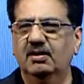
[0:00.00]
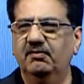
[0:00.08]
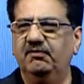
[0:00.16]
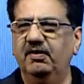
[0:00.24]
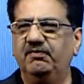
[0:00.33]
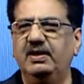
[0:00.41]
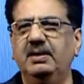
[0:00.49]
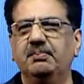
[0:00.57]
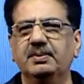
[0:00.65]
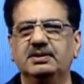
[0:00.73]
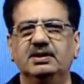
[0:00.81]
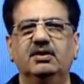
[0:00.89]

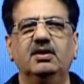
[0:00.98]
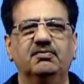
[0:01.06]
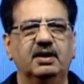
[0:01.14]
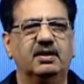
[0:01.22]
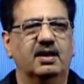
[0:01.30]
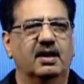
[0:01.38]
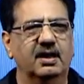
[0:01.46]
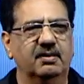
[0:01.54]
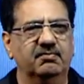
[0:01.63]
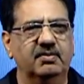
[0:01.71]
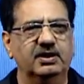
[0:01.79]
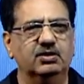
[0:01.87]
50% of the
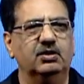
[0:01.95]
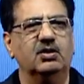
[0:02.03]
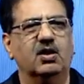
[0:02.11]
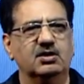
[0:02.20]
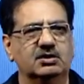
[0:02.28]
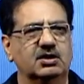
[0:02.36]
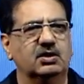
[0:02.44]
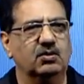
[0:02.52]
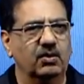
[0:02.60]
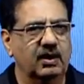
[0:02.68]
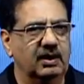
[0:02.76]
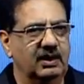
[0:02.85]
time when you toss the
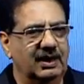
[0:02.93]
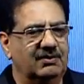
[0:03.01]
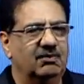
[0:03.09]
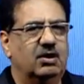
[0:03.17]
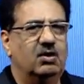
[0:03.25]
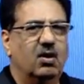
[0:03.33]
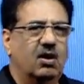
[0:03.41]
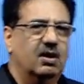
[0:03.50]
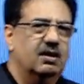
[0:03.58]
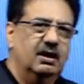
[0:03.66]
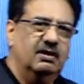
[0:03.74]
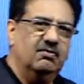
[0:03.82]
coin, it
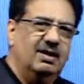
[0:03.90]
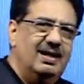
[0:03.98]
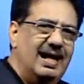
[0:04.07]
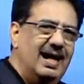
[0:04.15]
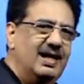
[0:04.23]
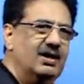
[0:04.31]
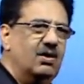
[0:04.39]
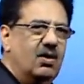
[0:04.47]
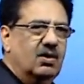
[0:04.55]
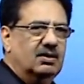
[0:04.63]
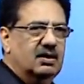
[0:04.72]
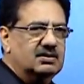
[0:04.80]
will land
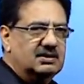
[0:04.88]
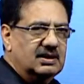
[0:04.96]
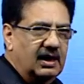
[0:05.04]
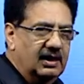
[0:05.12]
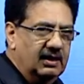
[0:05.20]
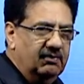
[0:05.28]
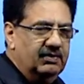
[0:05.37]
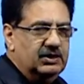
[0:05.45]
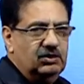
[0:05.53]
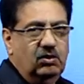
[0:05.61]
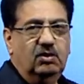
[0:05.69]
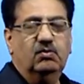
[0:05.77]
on the side which
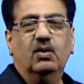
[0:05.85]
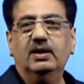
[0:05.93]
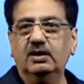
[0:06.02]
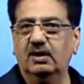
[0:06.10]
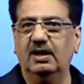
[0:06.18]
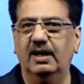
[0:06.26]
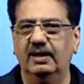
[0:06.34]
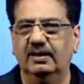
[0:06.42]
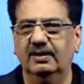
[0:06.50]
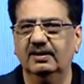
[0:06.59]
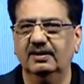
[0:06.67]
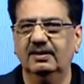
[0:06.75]
you don't want it to land.
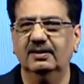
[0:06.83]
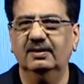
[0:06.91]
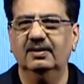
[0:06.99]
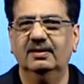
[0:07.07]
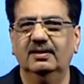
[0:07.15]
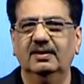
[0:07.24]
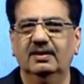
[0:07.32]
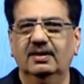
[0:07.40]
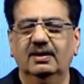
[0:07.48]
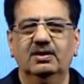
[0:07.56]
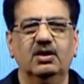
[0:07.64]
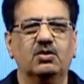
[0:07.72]

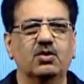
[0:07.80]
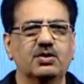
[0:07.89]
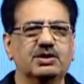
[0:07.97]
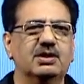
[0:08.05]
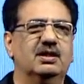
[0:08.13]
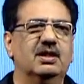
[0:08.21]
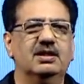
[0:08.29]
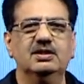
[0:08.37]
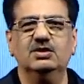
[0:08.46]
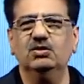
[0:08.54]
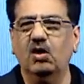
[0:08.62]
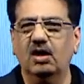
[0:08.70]
The question
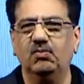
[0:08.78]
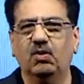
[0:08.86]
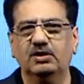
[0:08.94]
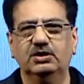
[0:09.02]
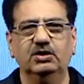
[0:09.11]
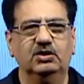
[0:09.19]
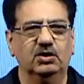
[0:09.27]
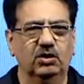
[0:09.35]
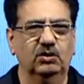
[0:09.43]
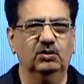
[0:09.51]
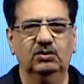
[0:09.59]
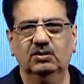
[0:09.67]
is not what you
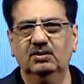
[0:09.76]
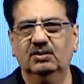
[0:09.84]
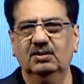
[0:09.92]
do,